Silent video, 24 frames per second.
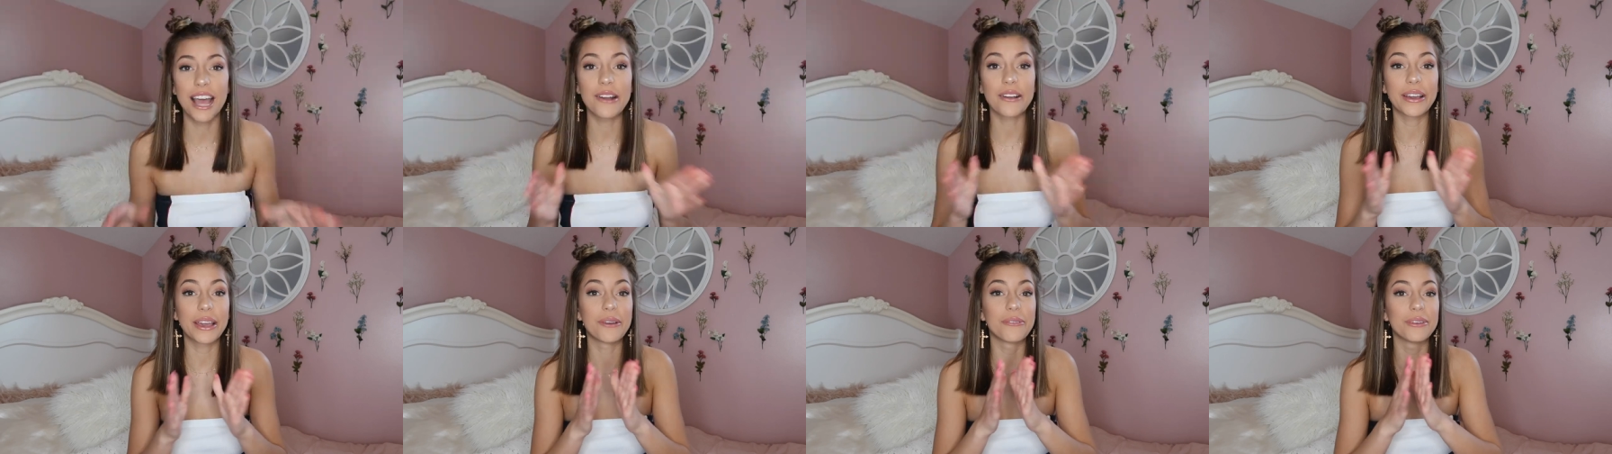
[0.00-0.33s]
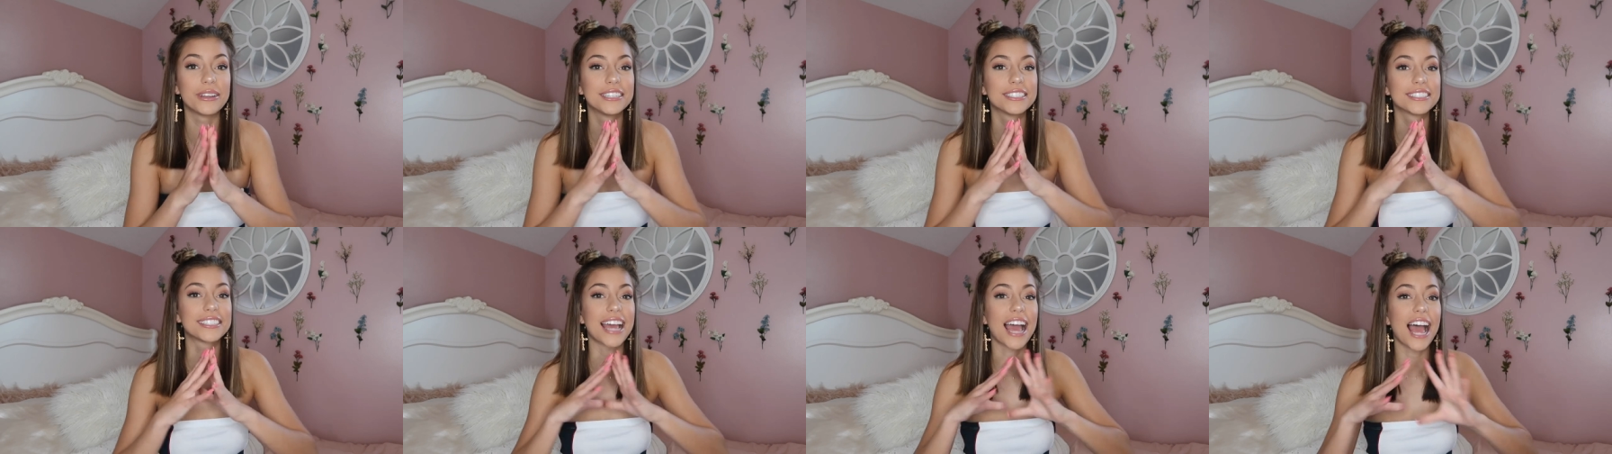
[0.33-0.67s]
Okay,
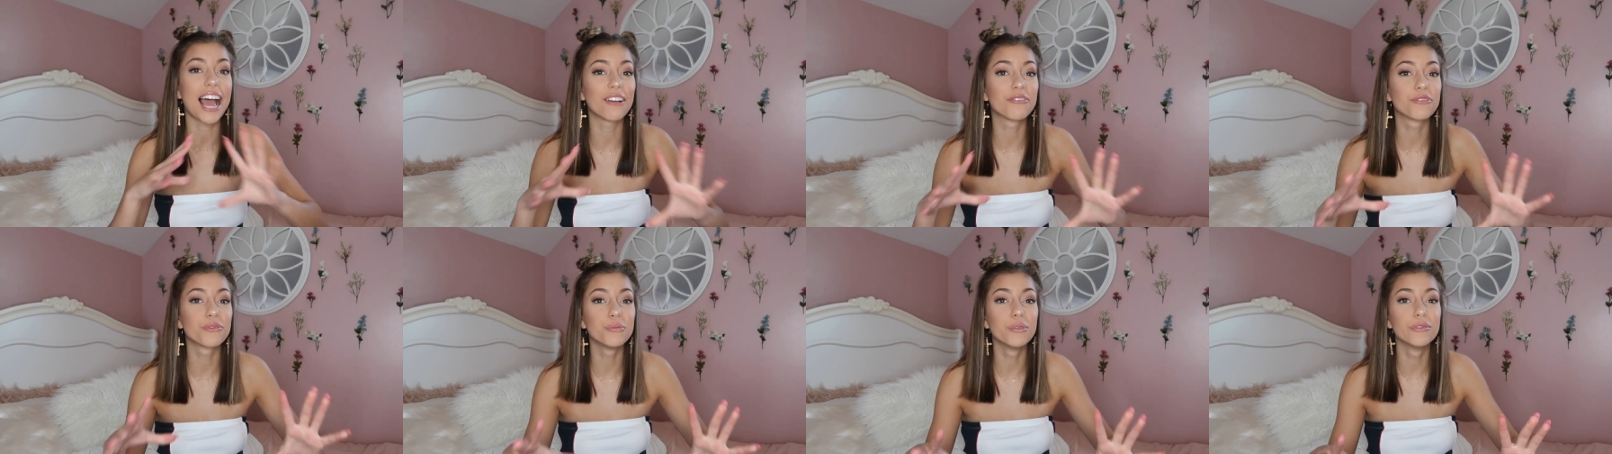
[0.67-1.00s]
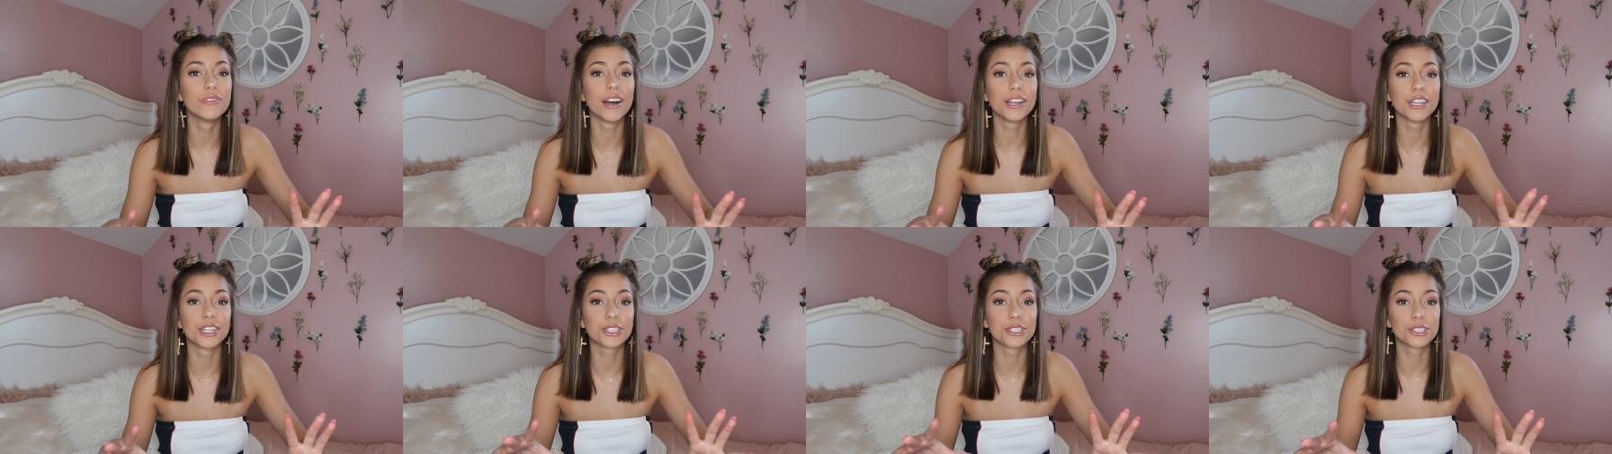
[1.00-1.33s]
we just have to
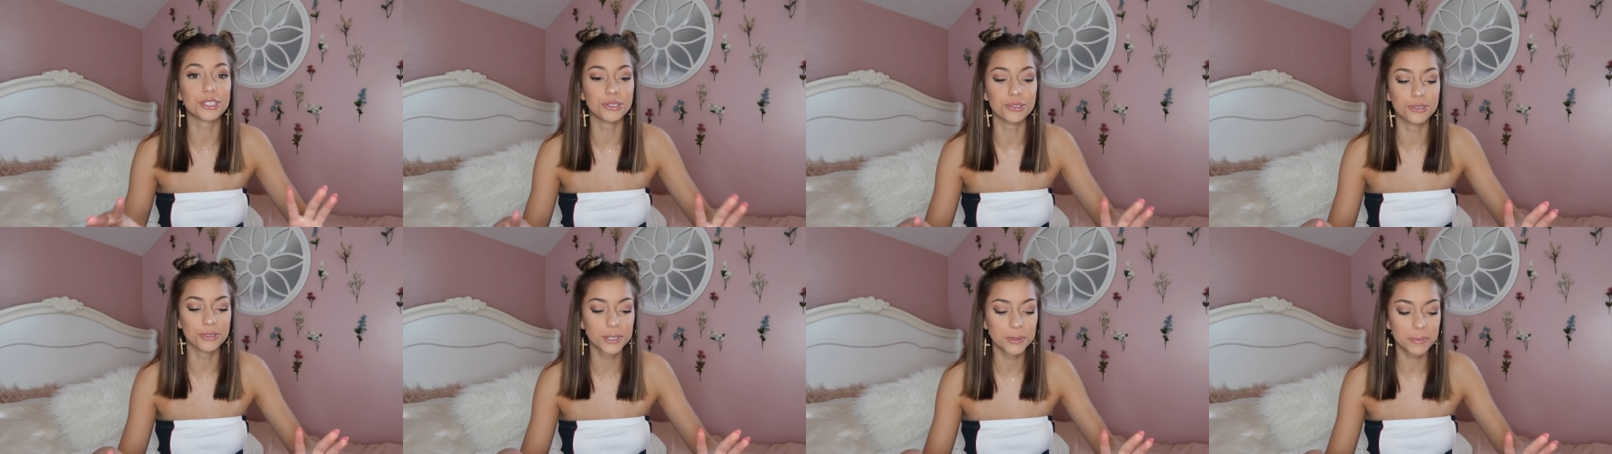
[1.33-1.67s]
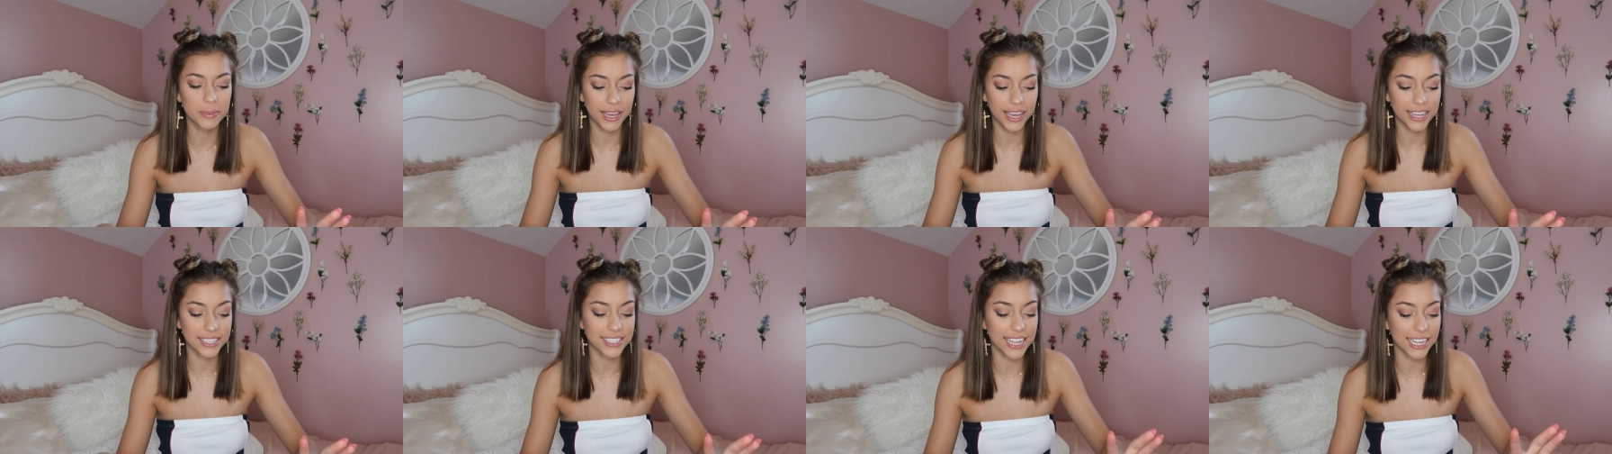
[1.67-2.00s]
move on to shoes
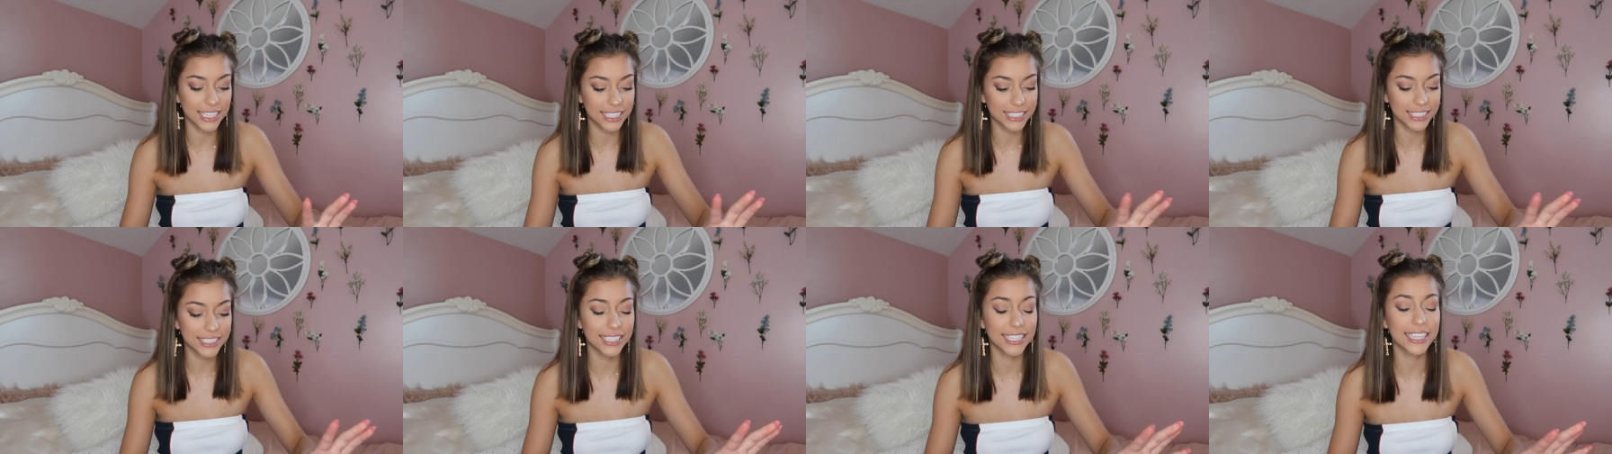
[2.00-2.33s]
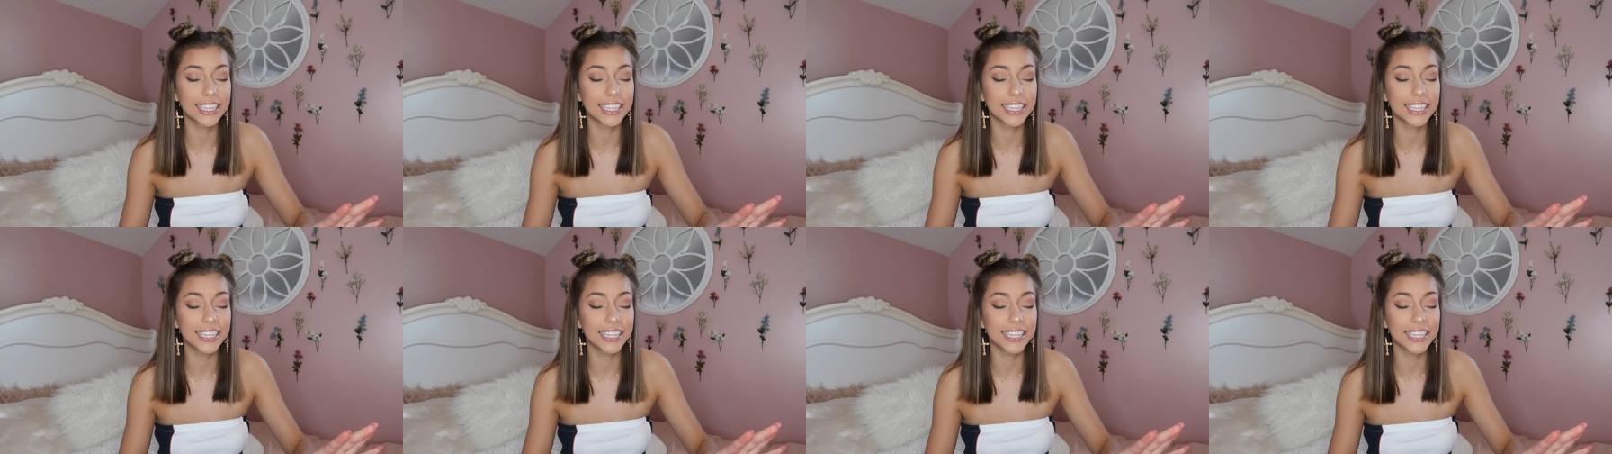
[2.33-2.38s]
because I got